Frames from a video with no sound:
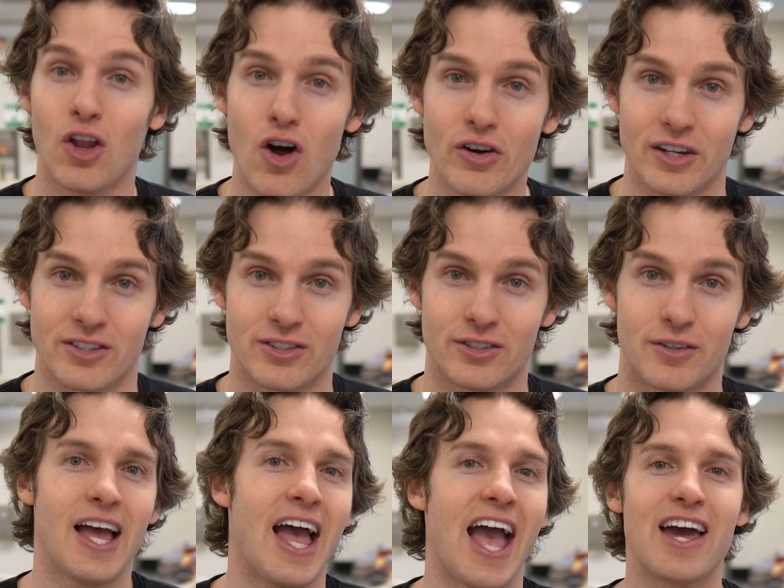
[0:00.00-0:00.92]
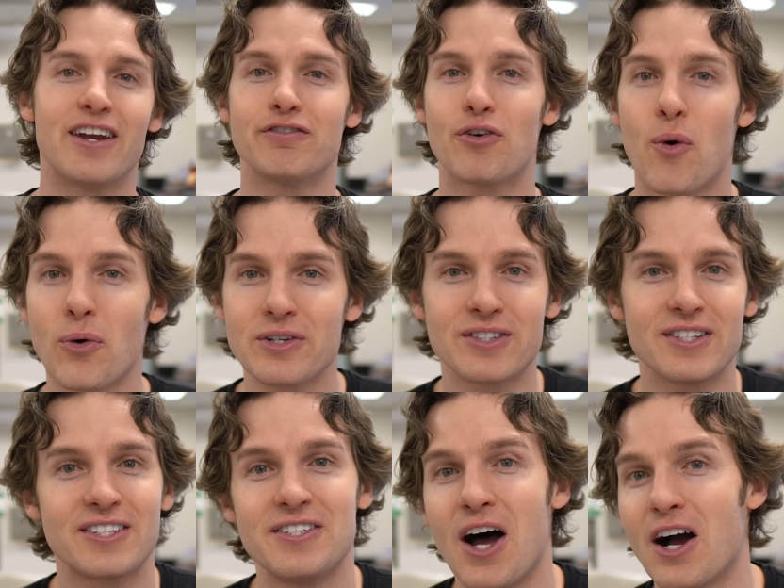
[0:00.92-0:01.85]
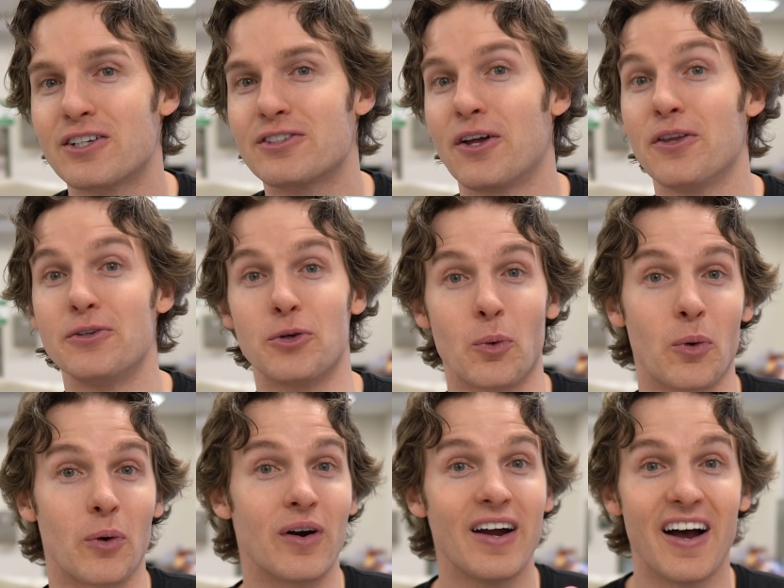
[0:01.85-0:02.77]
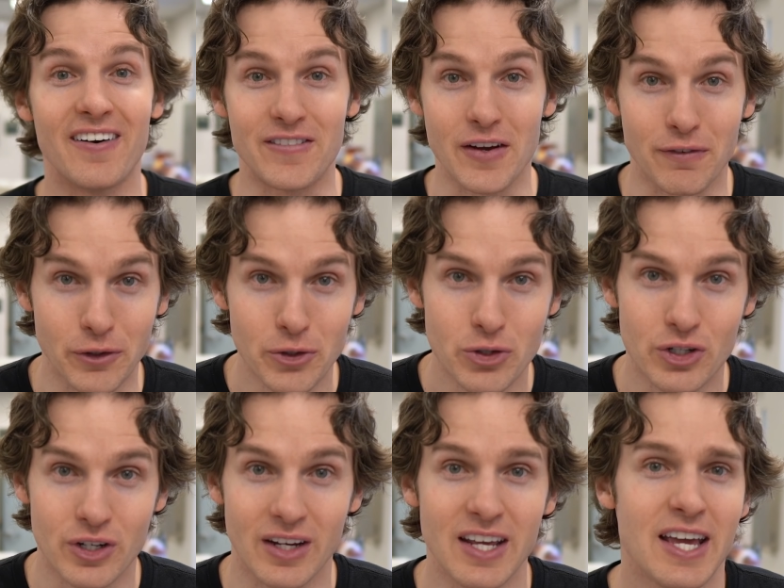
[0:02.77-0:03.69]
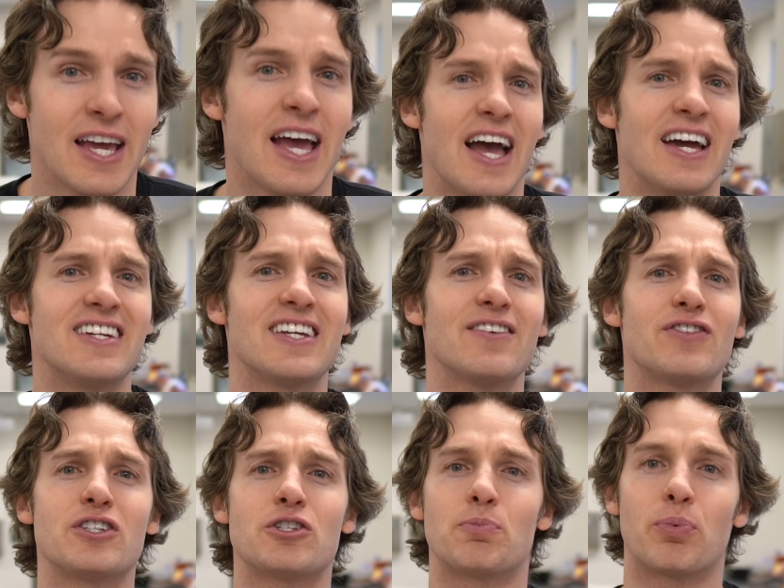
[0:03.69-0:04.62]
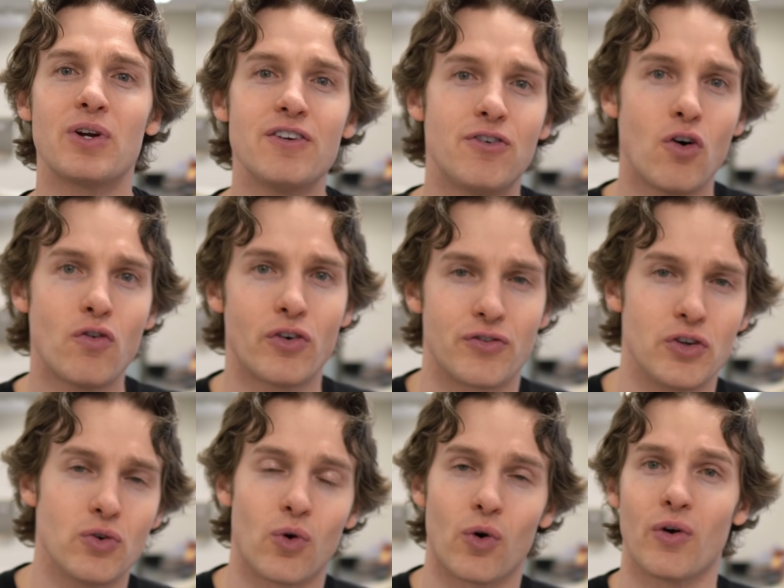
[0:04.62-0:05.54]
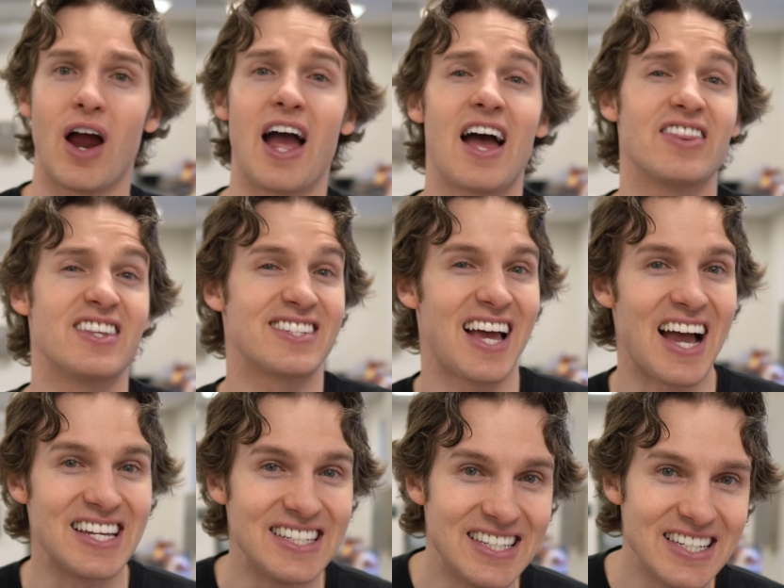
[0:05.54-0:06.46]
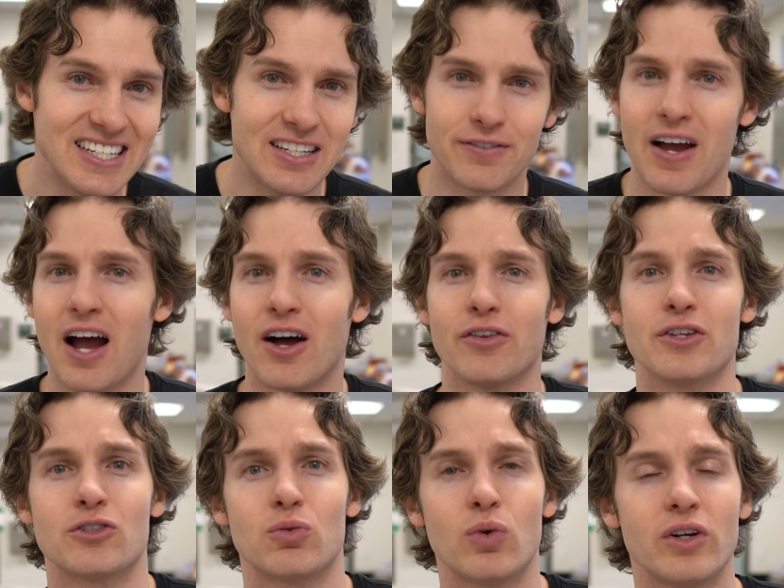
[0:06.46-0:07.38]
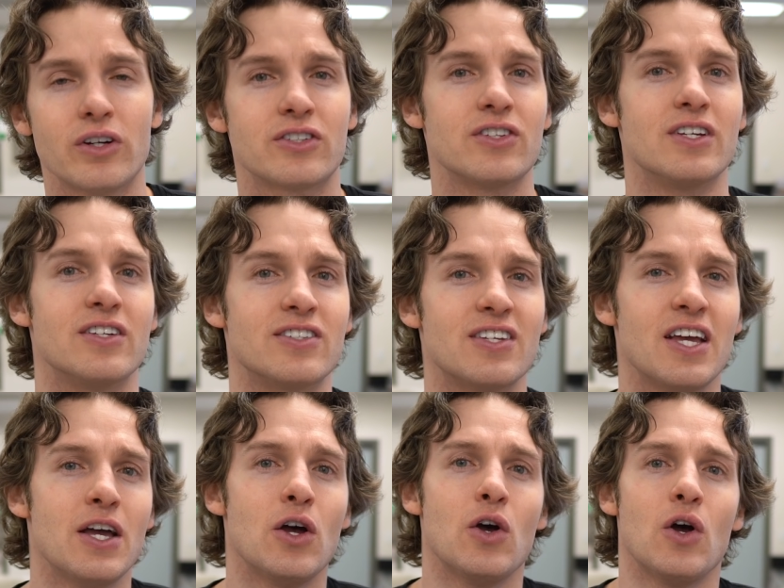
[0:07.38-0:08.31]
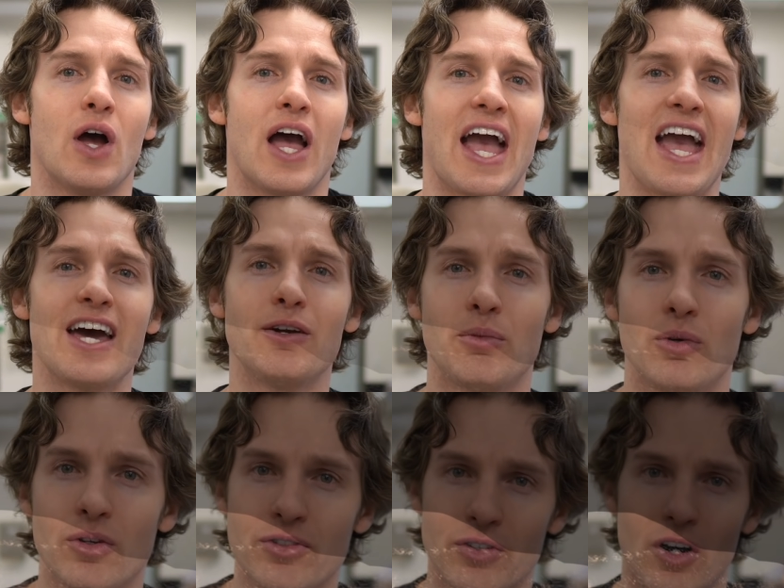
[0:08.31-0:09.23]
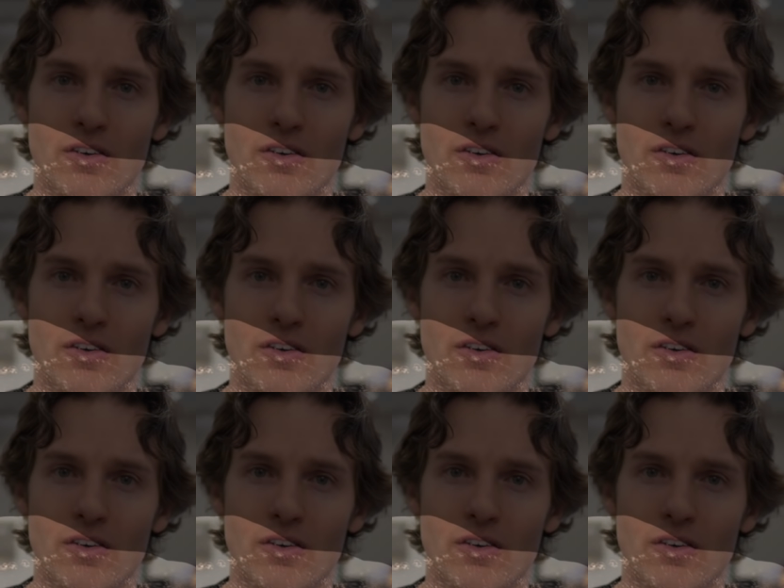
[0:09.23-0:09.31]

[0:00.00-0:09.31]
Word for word: longus. And of course this knocks on the door of evolution. And to give this brief overview or this idea of how this works is animals